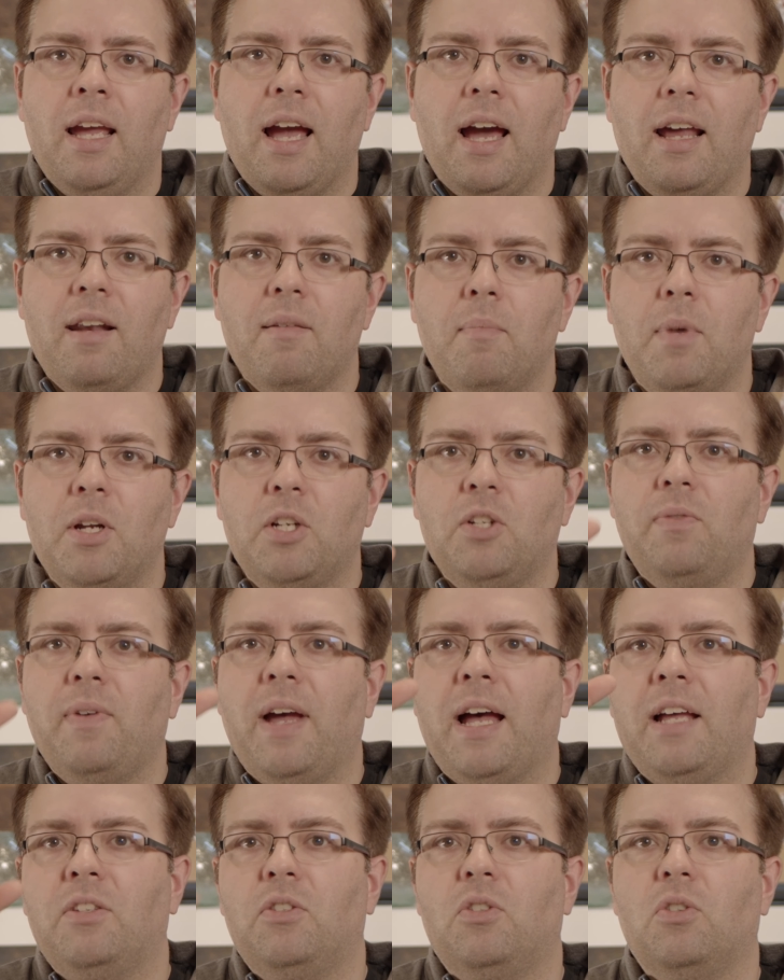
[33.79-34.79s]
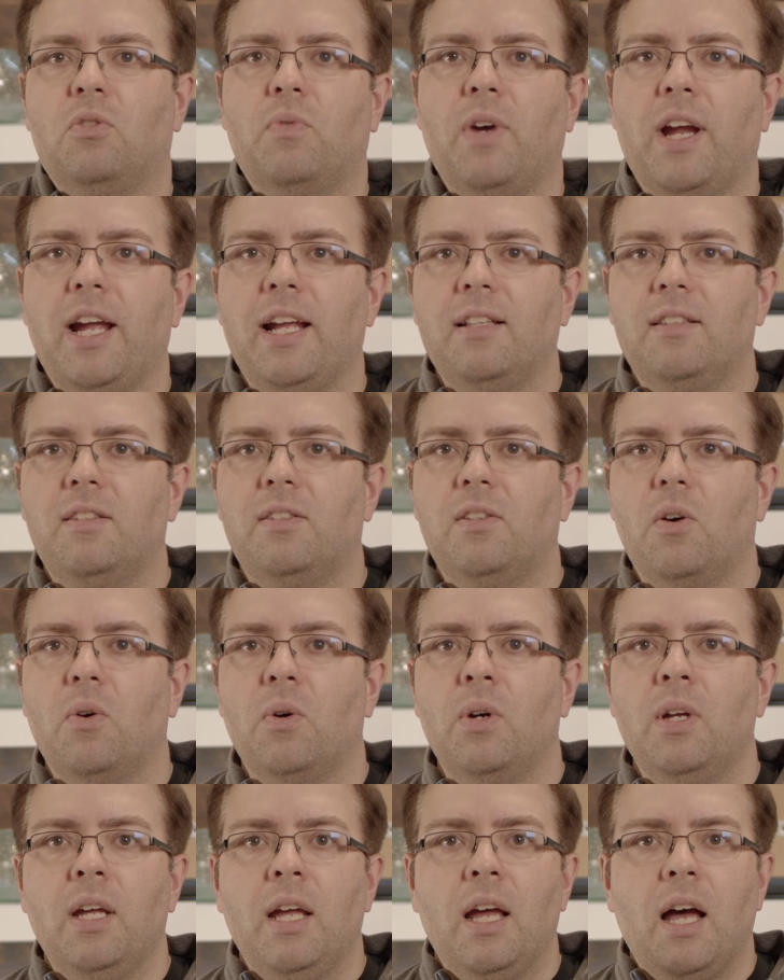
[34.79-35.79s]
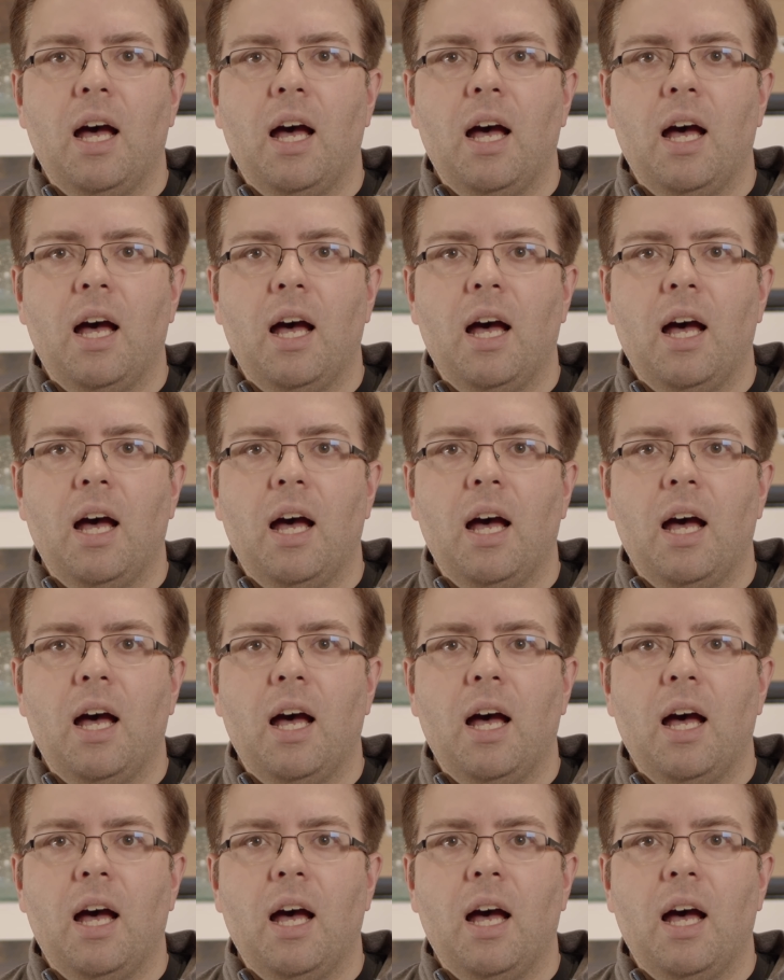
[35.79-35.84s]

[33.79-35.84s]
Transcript: at a much faster rate. So,